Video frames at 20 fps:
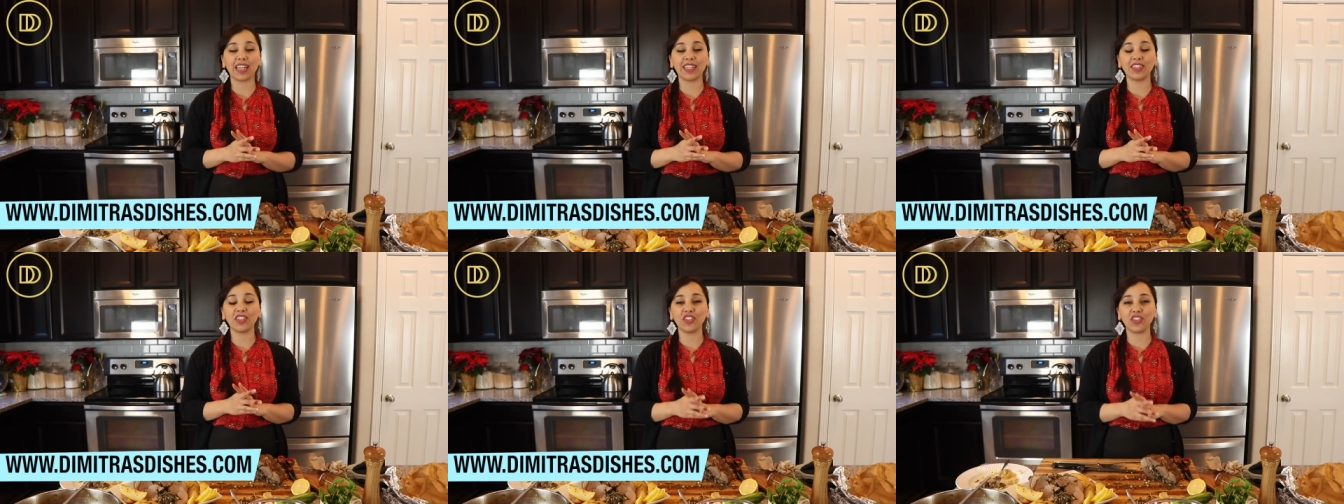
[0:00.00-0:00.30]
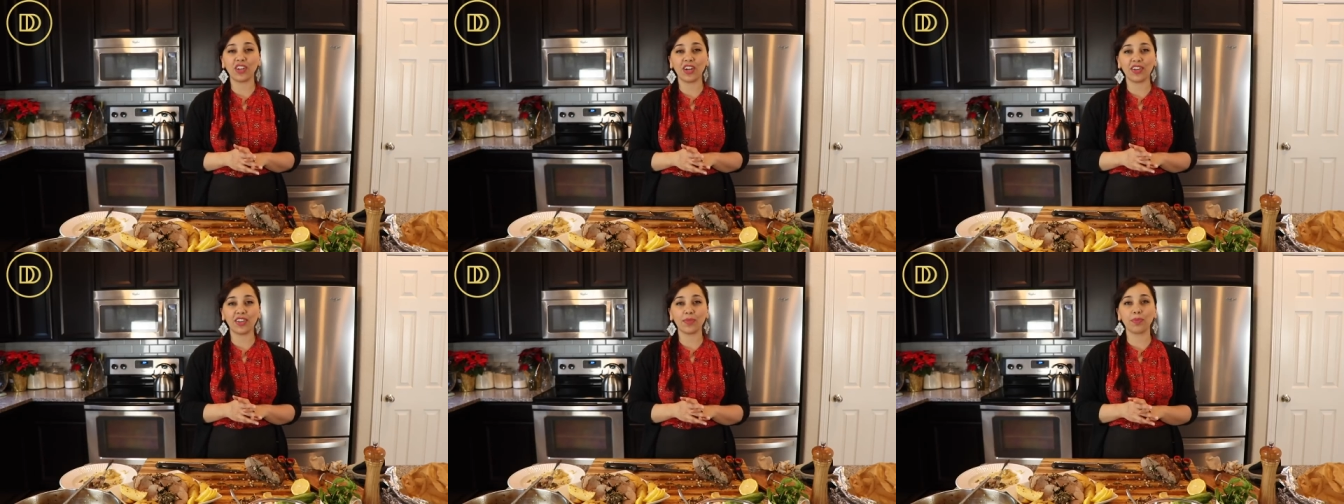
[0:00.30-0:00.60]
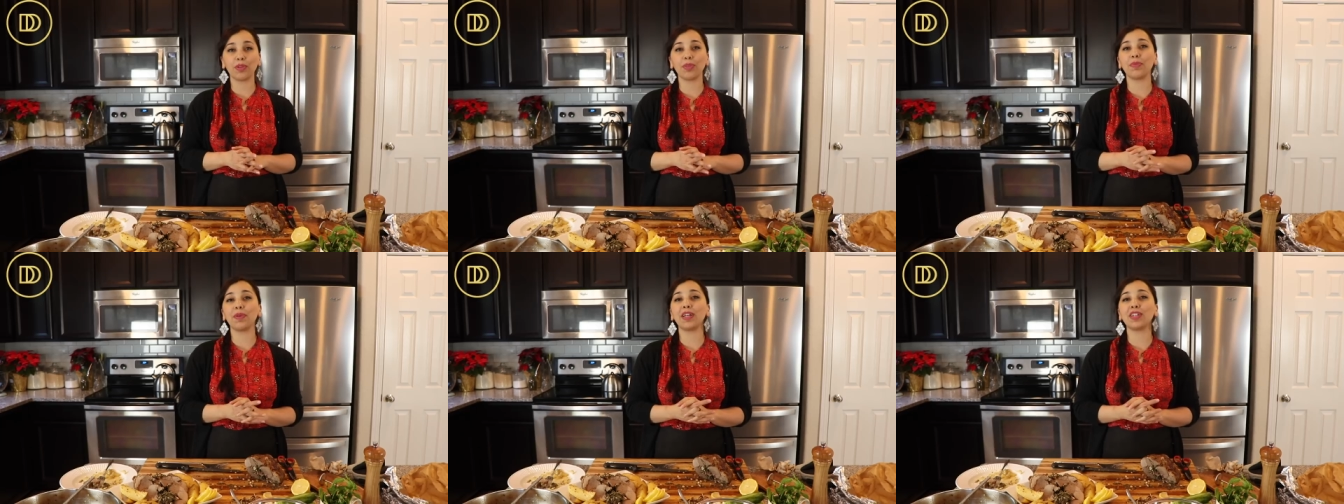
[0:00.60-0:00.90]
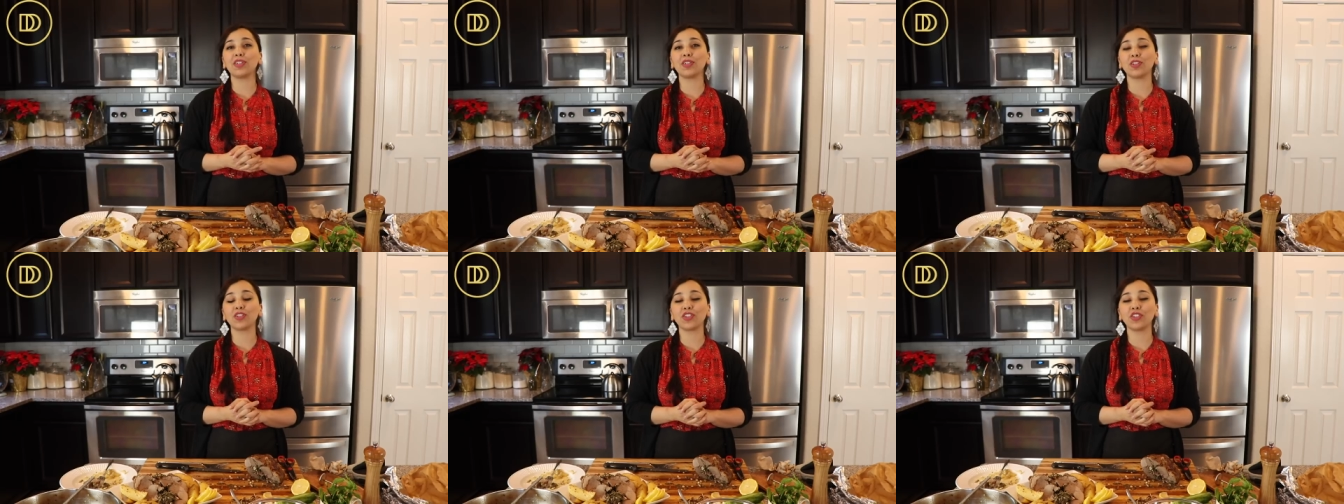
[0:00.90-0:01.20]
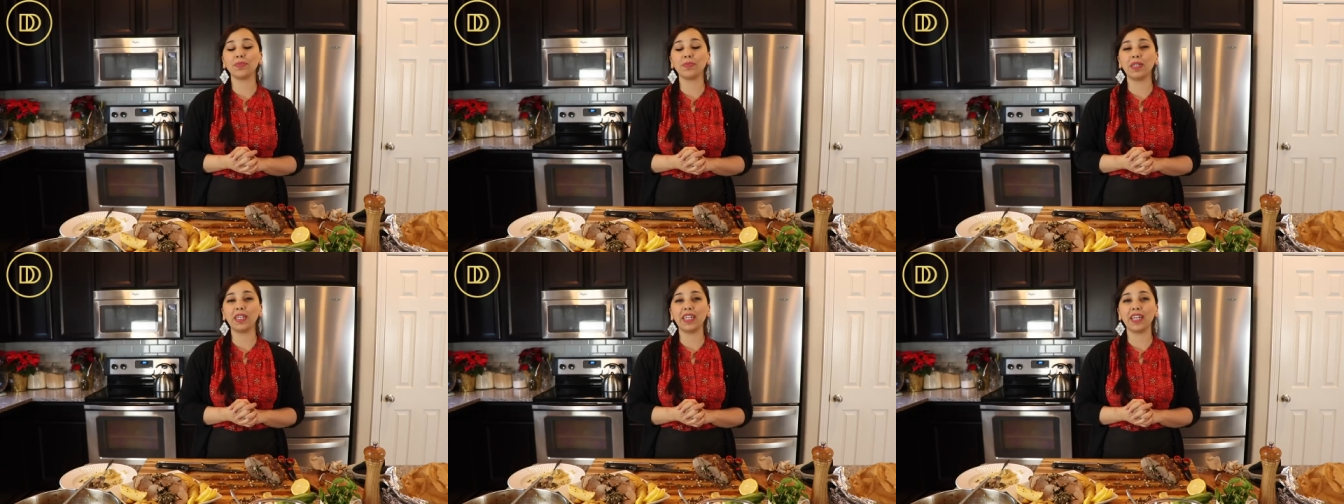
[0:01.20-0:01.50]
and share them with me on
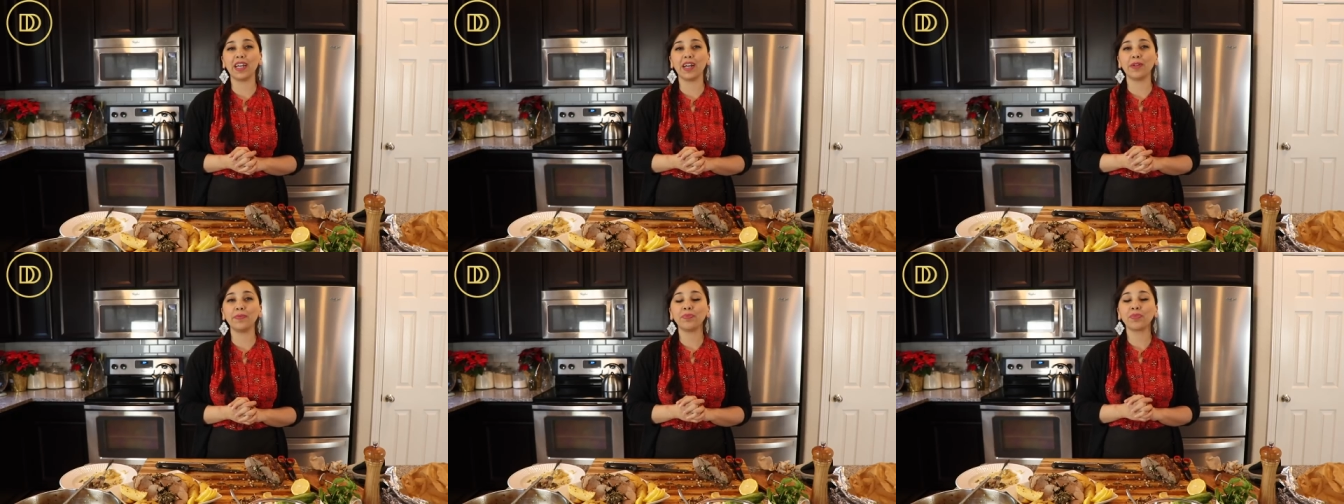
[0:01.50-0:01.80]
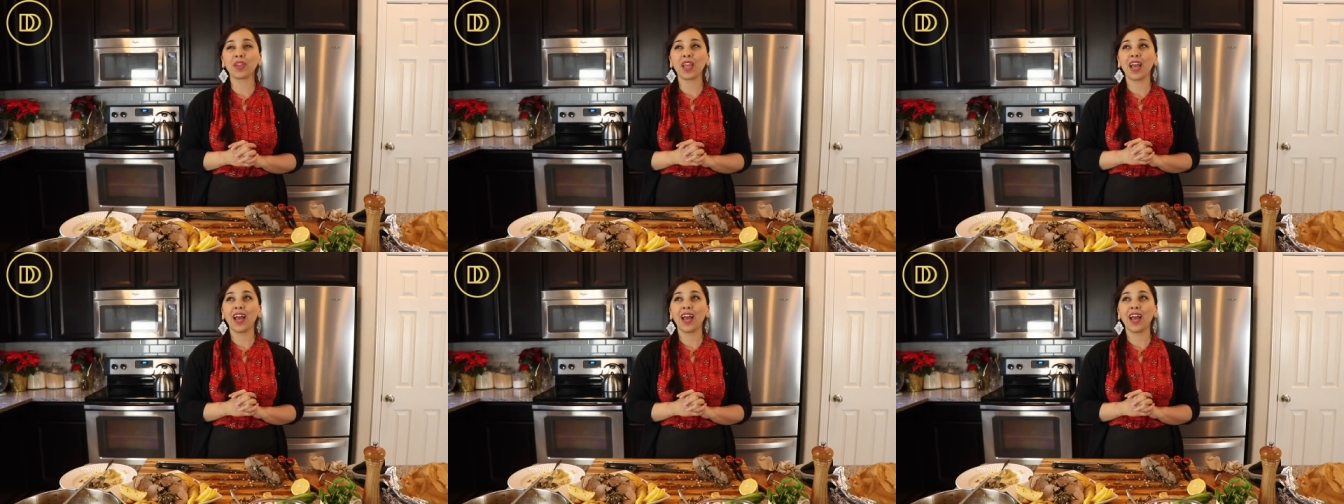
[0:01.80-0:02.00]
social media.